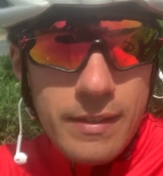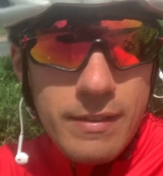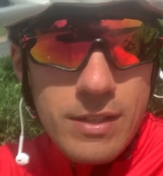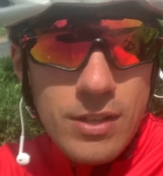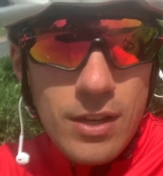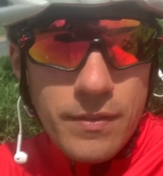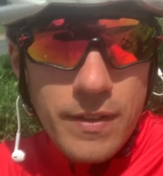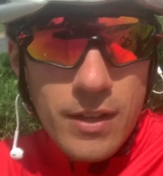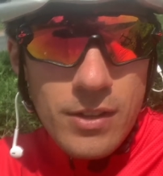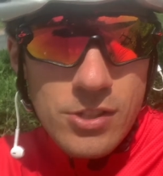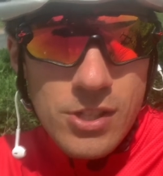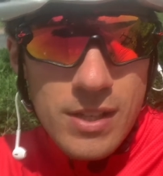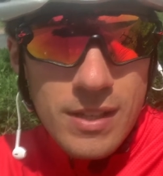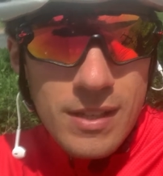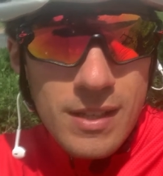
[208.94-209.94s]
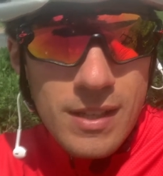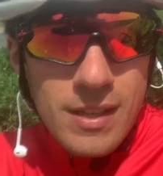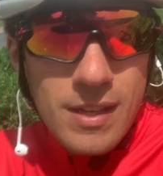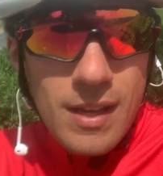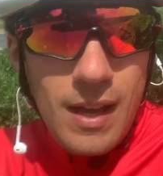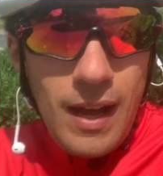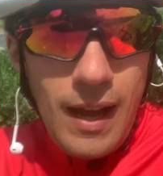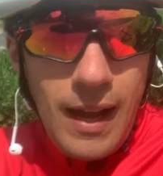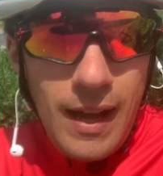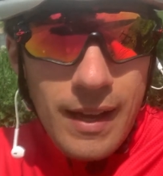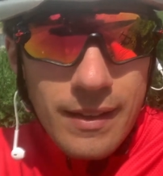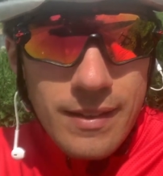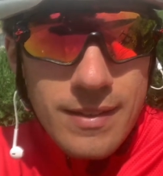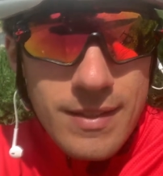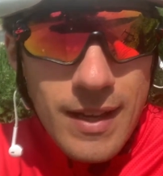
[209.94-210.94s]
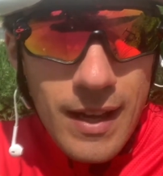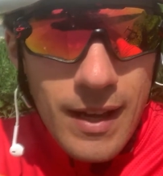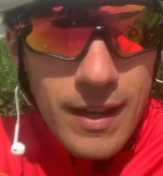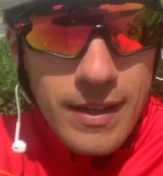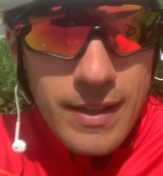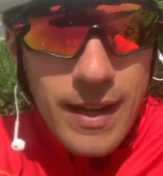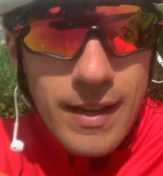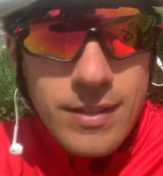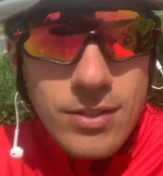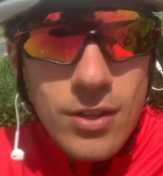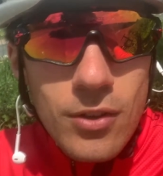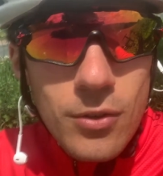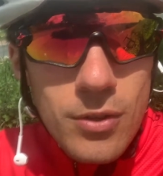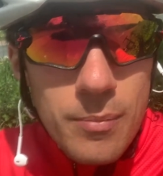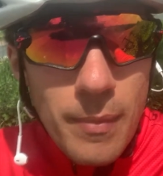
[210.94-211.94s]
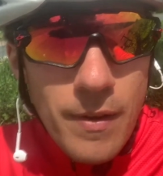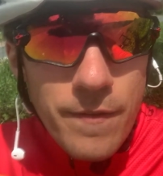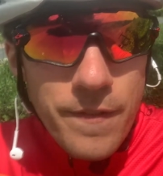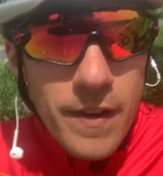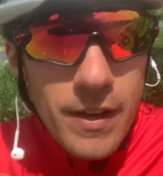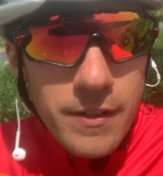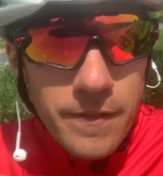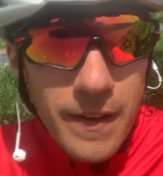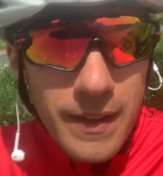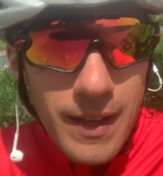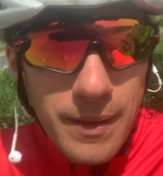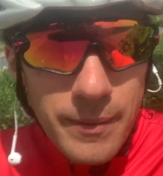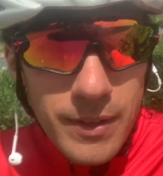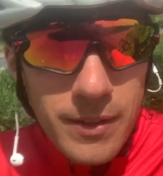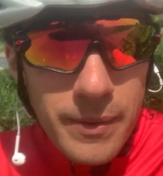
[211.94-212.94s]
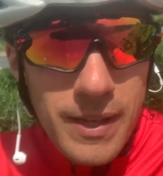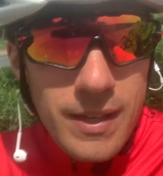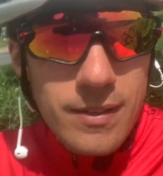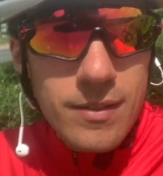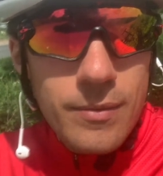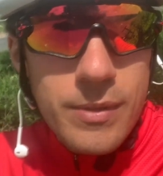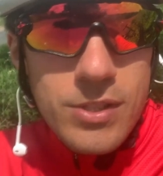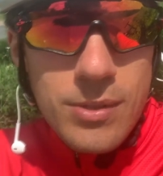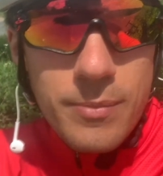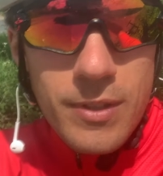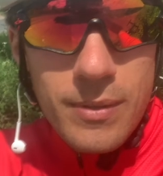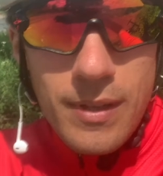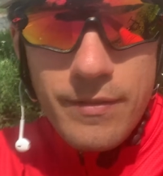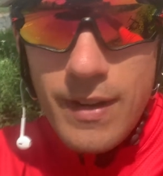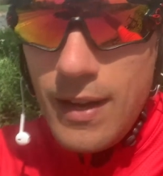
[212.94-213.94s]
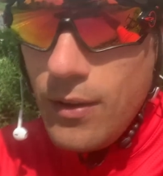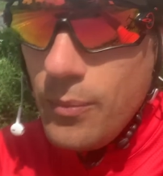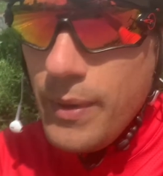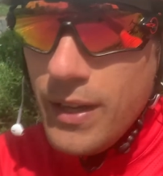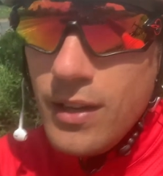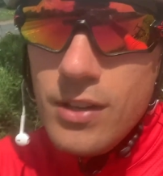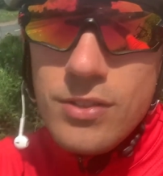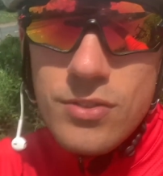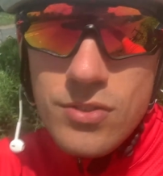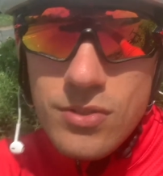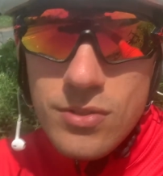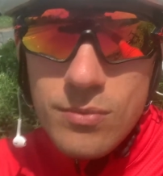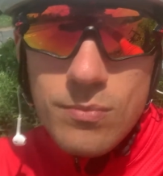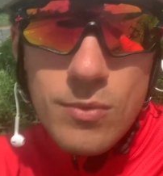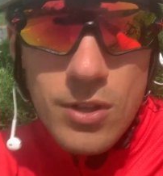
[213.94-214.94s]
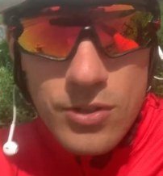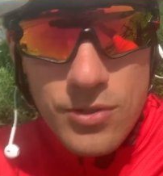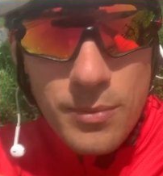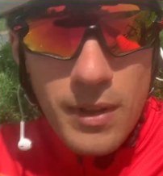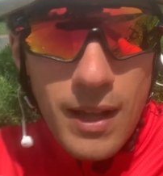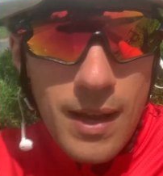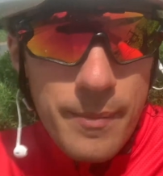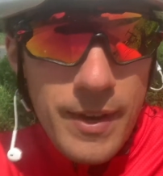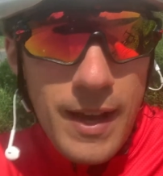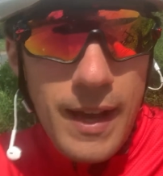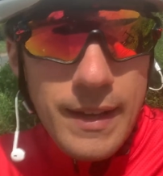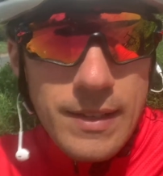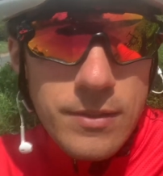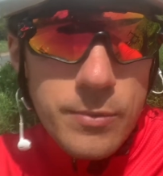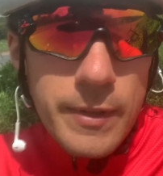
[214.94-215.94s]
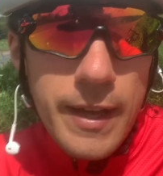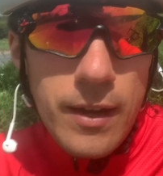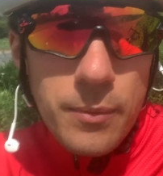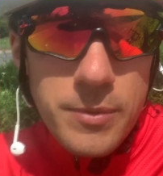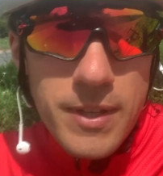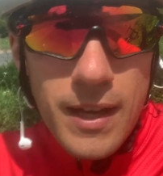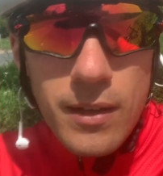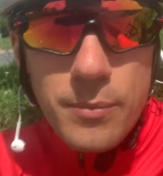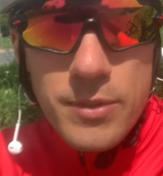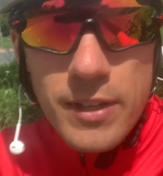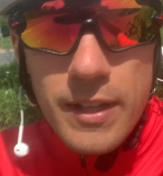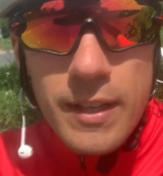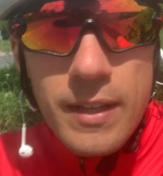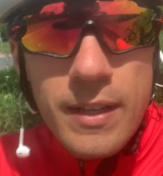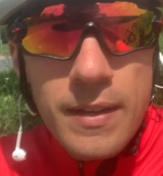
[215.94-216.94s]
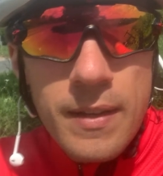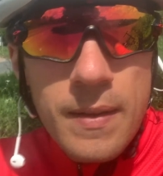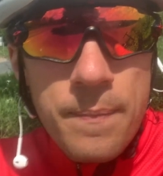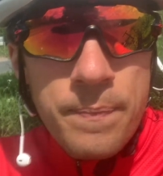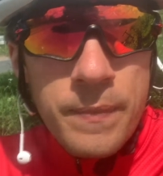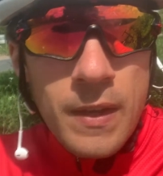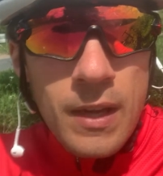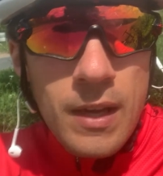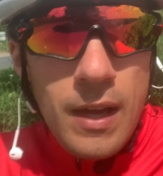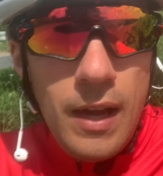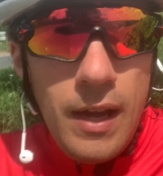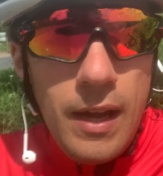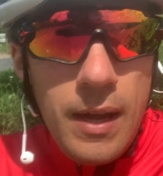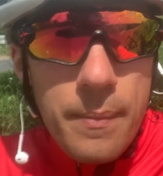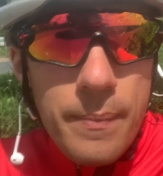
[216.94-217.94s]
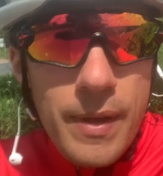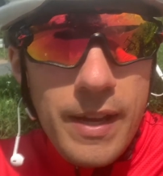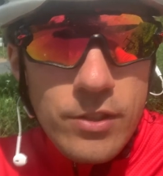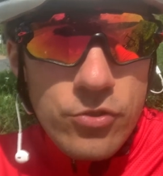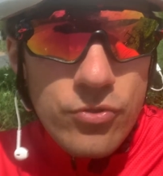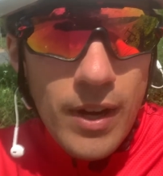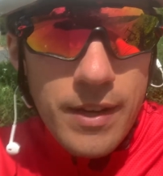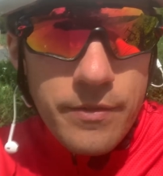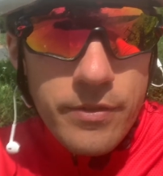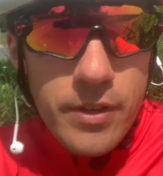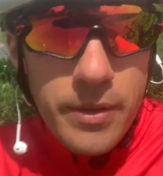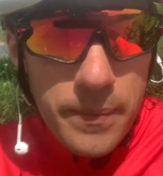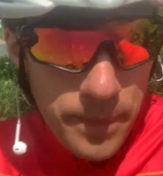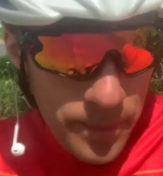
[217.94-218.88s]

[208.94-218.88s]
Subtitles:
North Yorkshire. And yeah, so my third thing that I'm going to eat, which I'm going to have now because I've got some climbing ahead as we get up to Helmsley, is dried fruit.